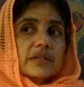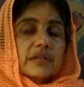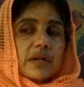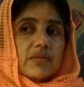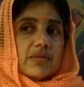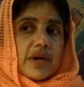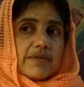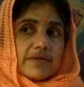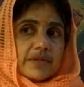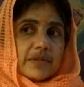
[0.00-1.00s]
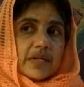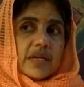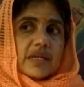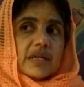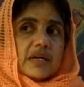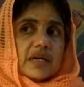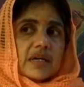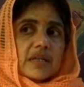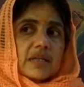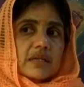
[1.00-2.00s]
now we have to see
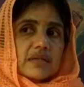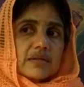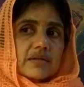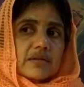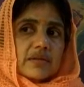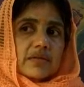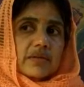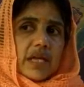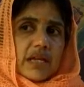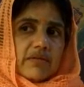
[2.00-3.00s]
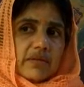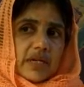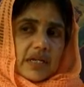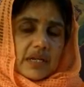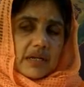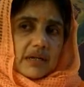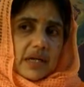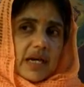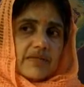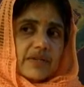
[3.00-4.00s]
this very very
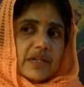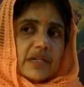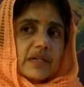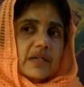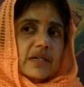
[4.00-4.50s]
carefully